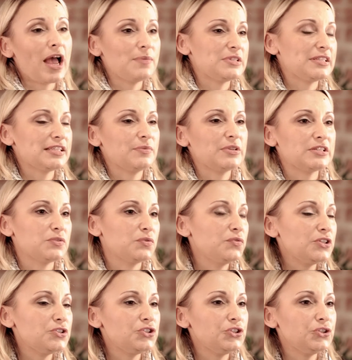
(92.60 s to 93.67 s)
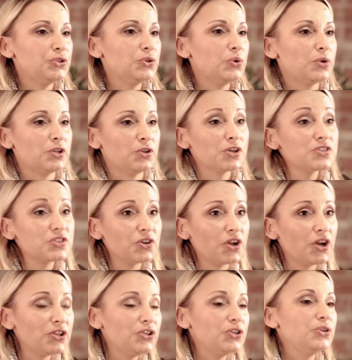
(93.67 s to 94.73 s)
perhaps something doesn't fit you or it looks good
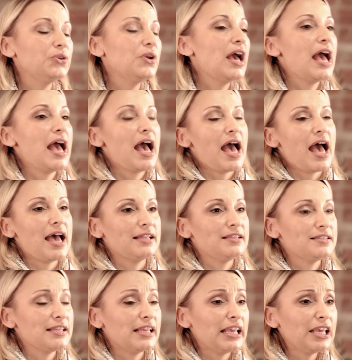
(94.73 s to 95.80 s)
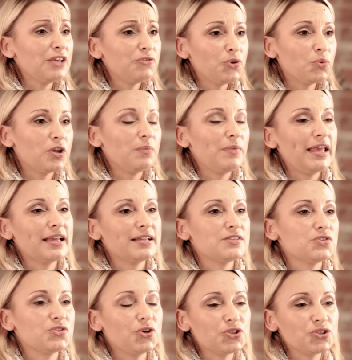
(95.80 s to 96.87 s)
on you. And if you want to make it a
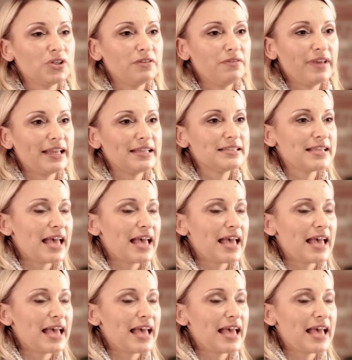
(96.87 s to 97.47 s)
social event,